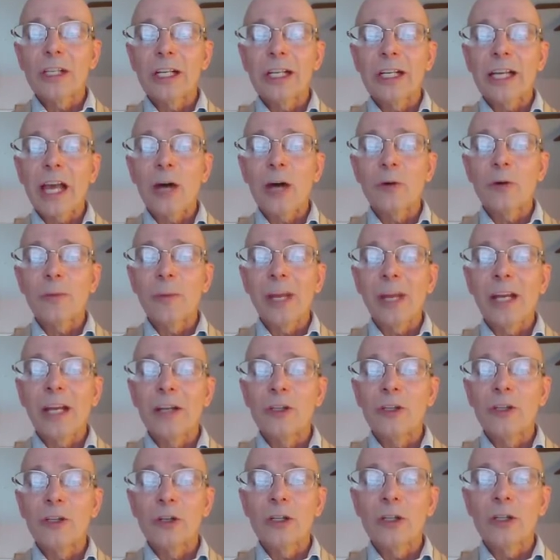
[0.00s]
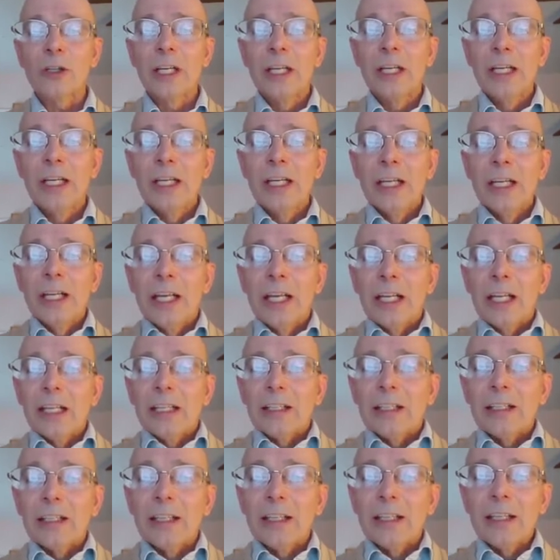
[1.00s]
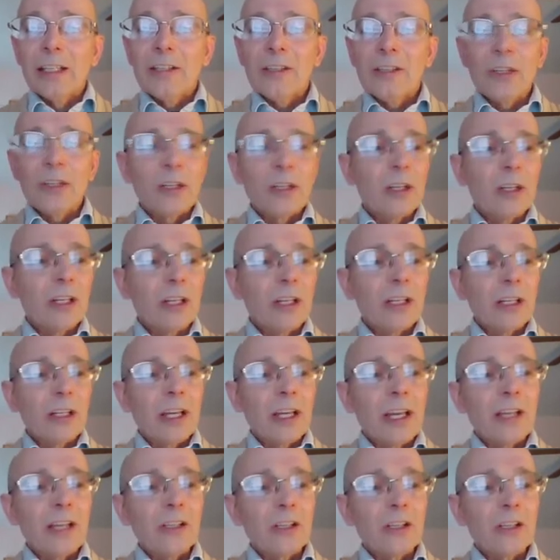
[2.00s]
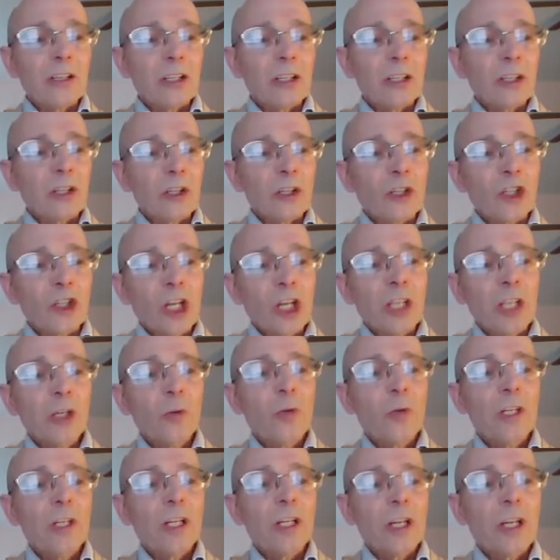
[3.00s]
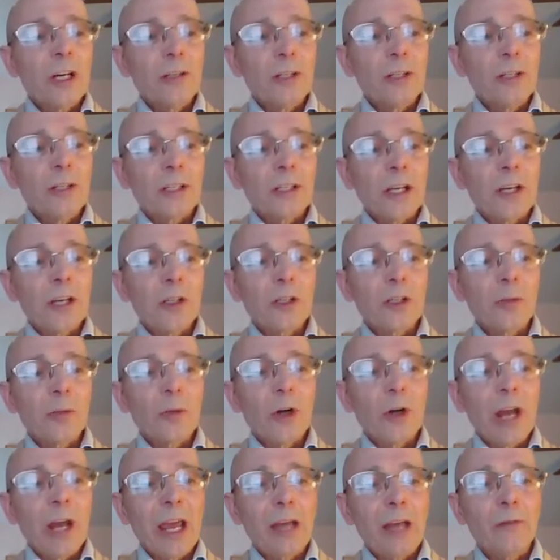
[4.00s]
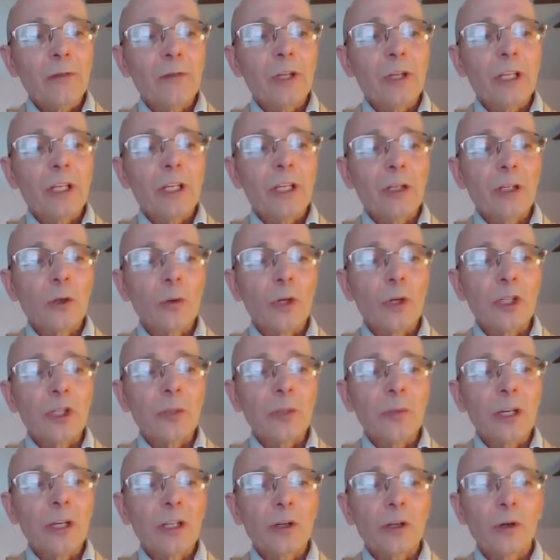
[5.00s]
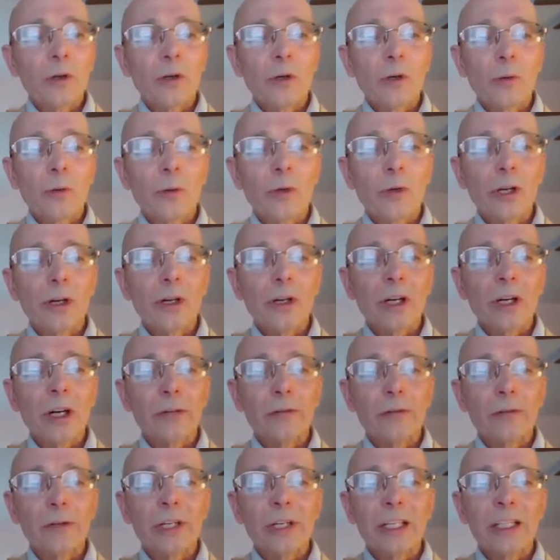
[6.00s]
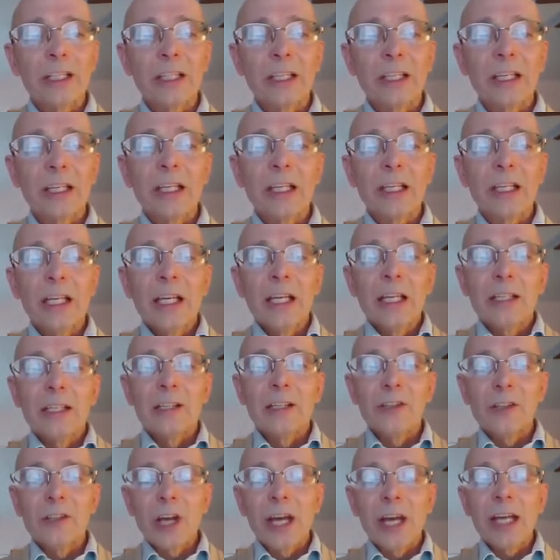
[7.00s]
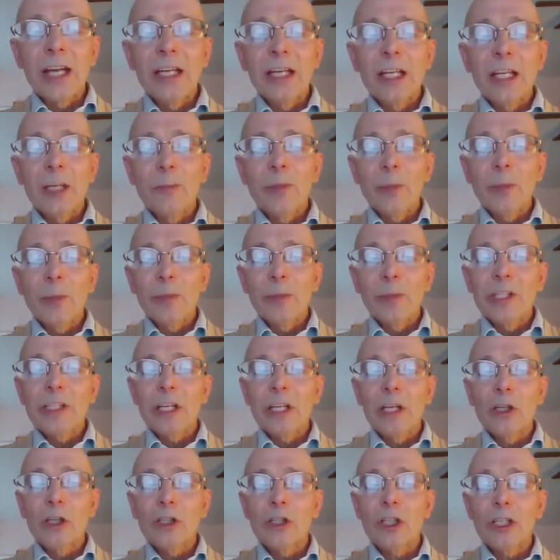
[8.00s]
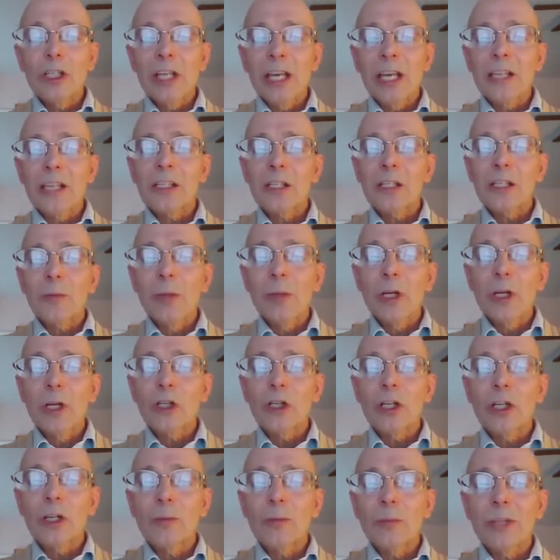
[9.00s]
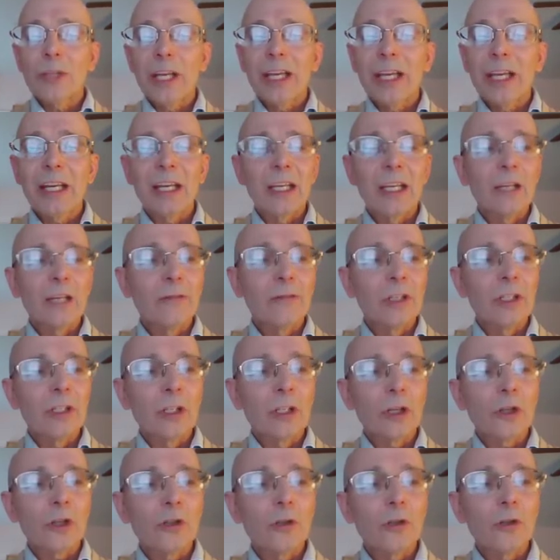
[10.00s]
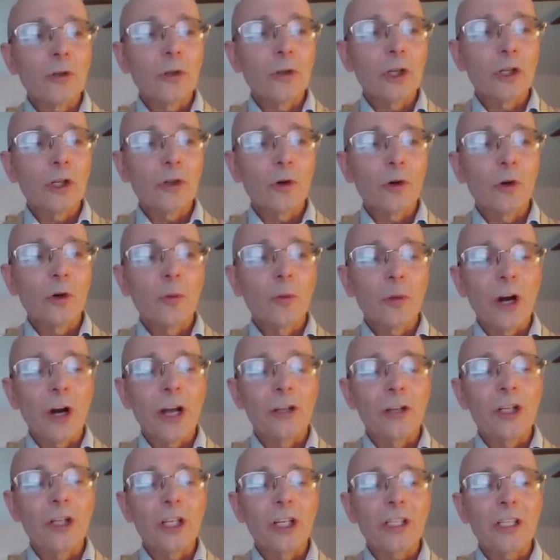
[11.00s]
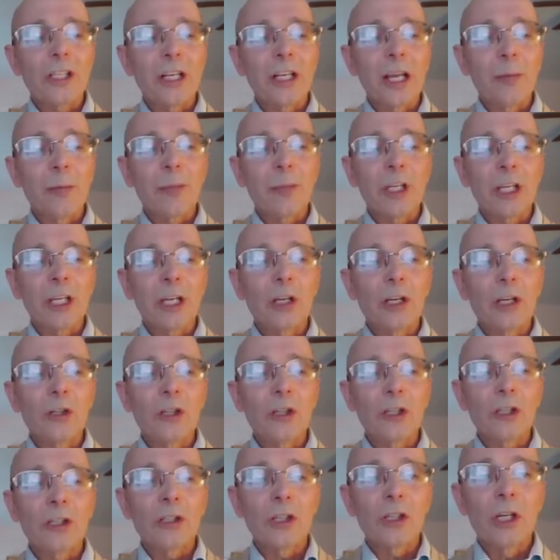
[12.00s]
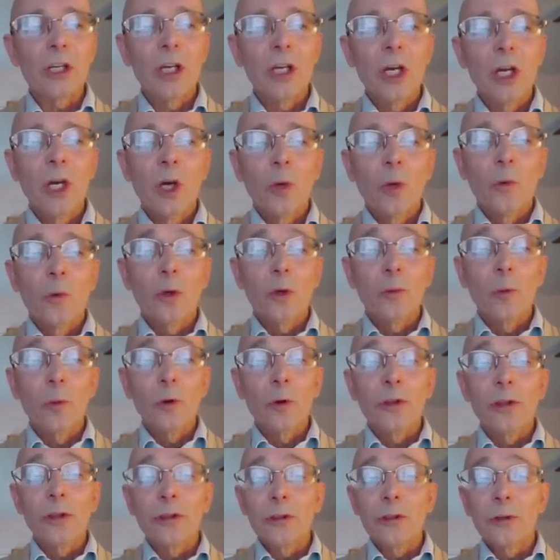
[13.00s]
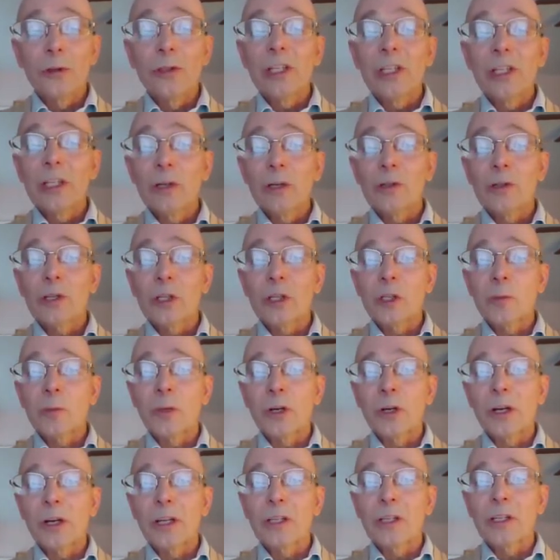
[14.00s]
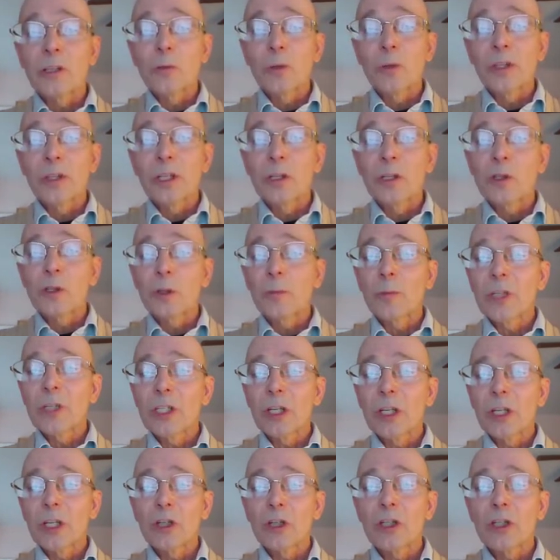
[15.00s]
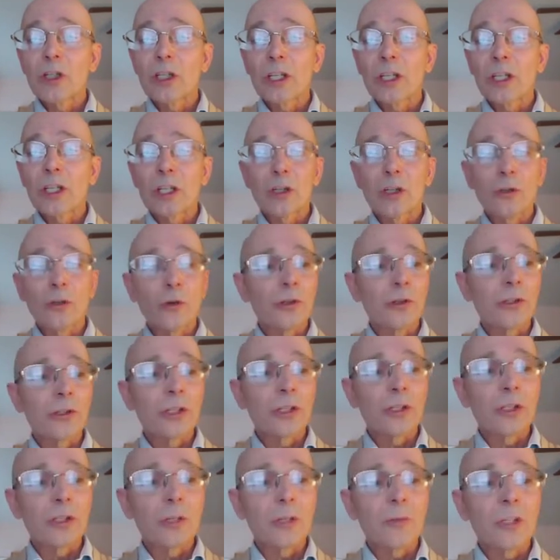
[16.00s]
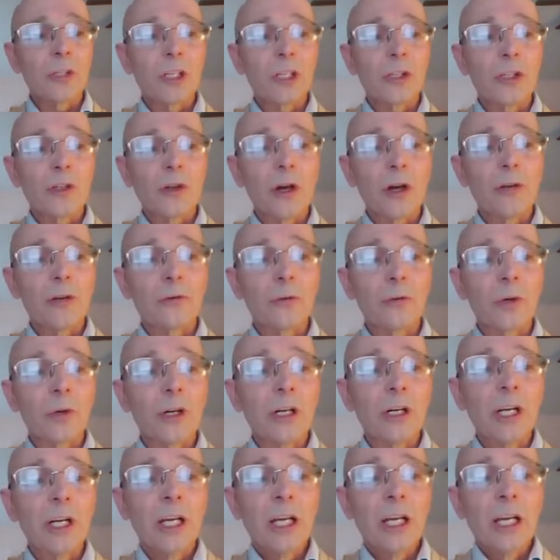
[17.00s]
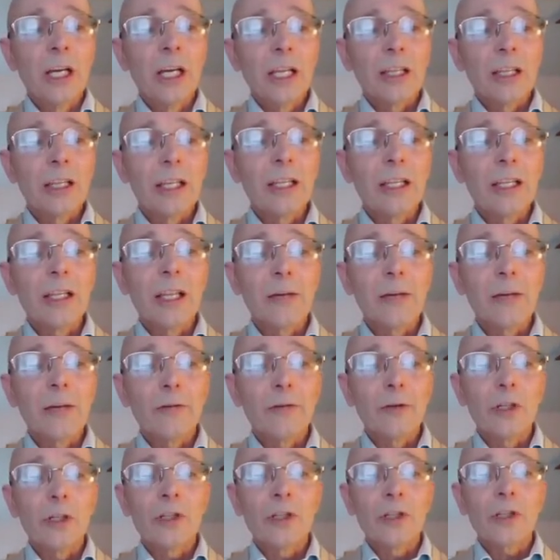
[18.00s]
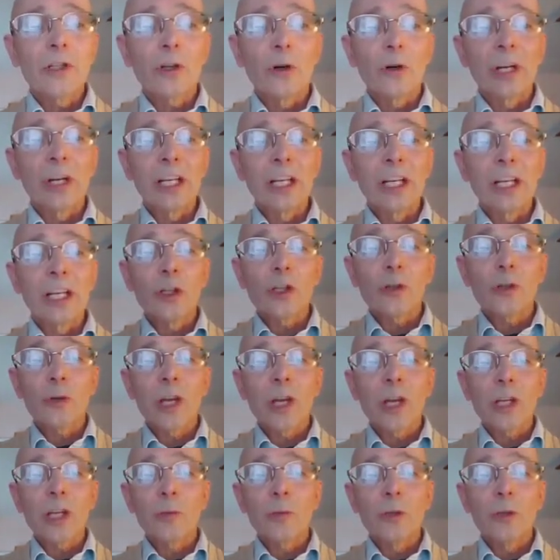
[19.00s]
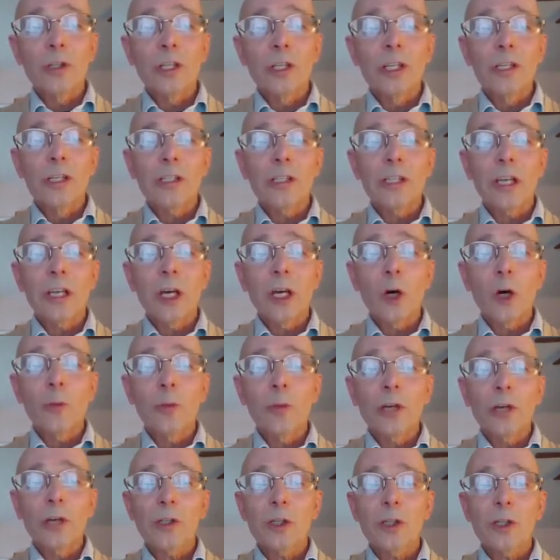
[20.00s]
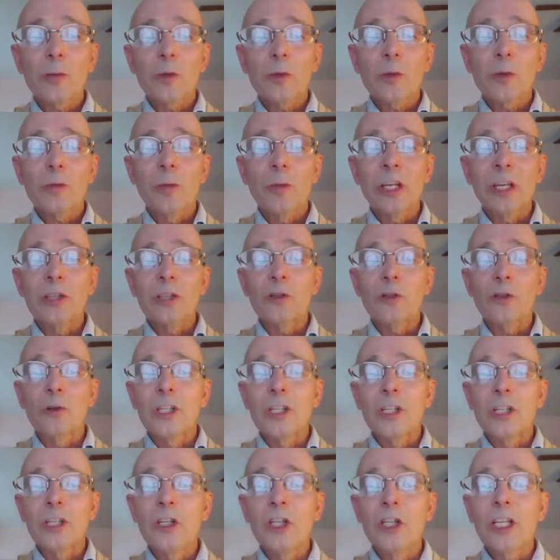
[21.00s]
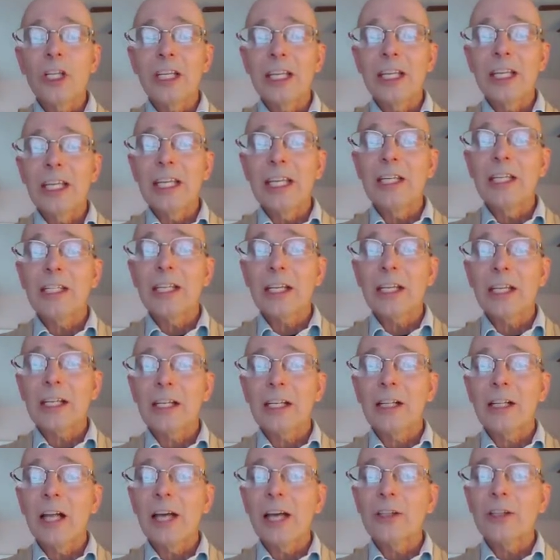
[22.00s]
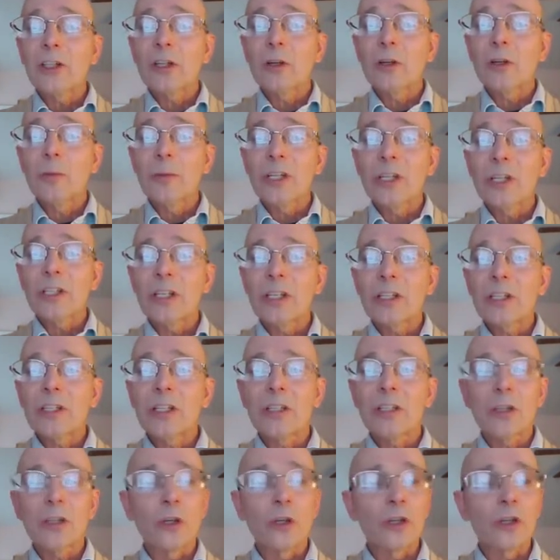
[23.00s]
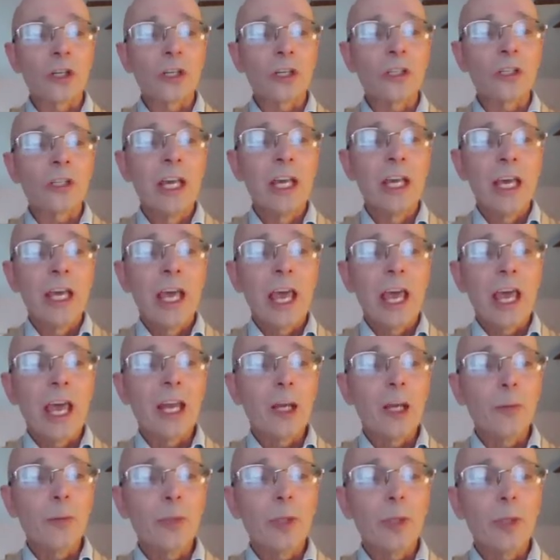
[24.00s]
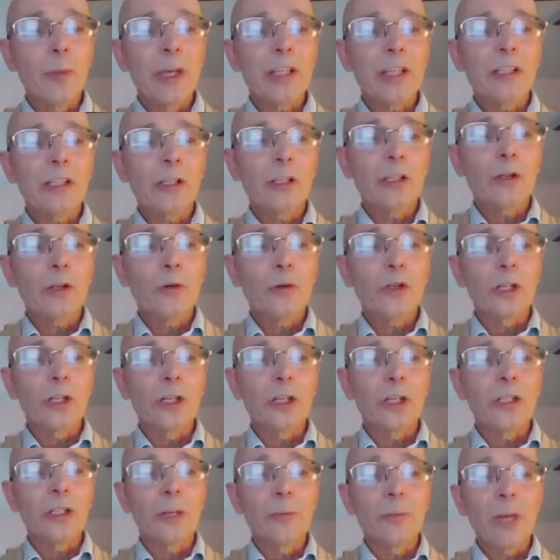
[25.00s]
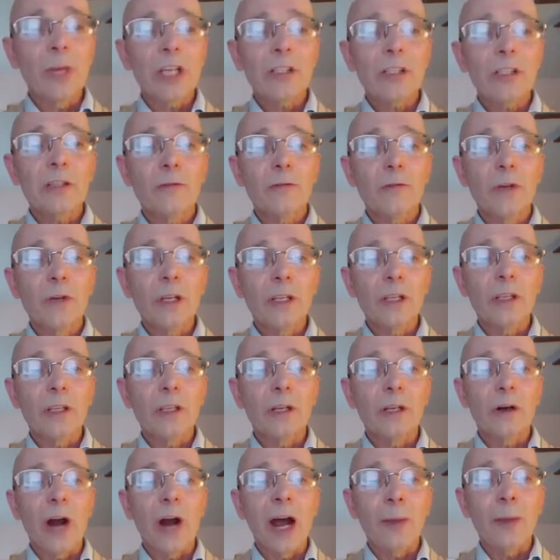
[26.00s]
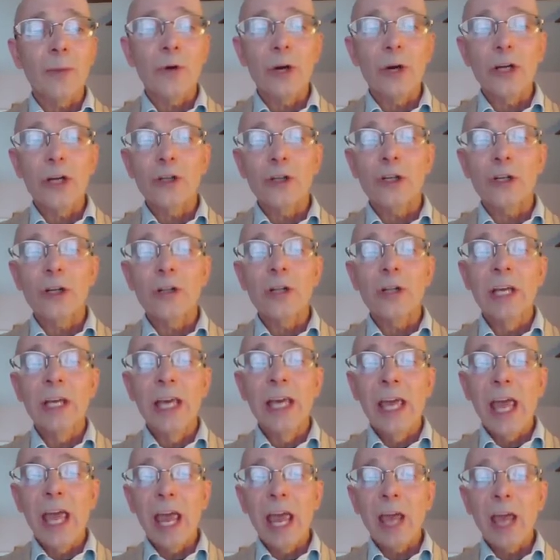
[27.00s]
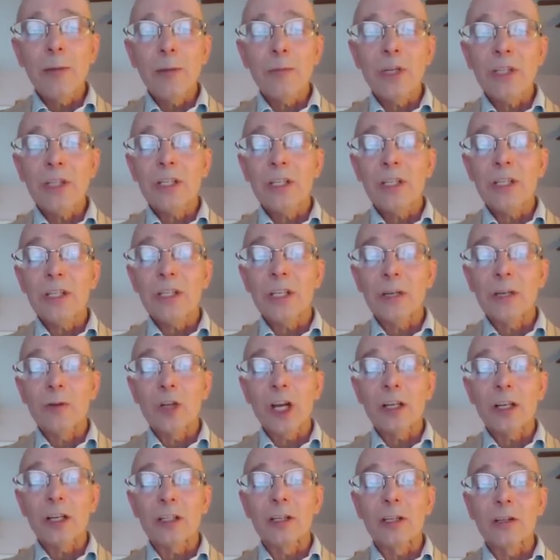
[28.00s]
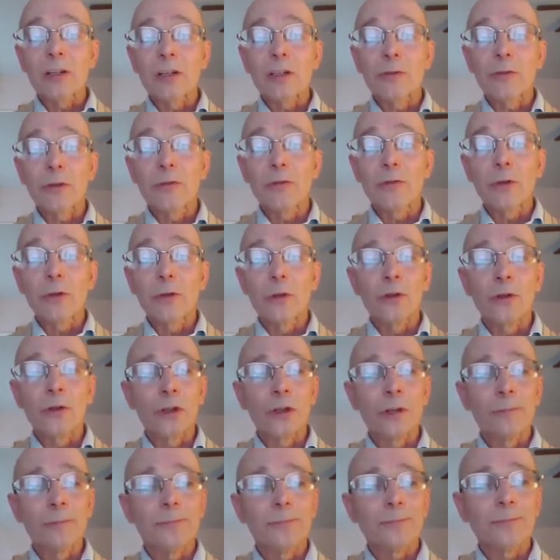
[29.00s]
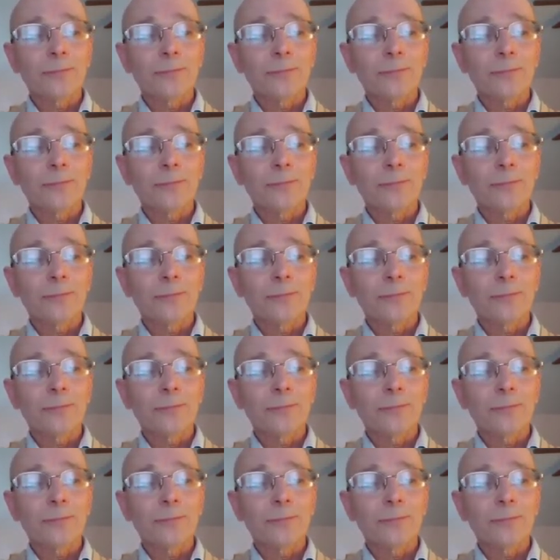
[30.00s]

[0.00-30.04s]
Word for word: and account manager, Lynn is a, a has a genuine cu- customer advocate who has spent her career covering the design, implementation, estimation, and planning of industrial control projects and applications. With more than 30 years' experience with instrumentation and control systems and software, Lynn leverages her industry expertise to help customers make strategic key technological business decisions and implement solutions that best fit their operational and business objectives for the future.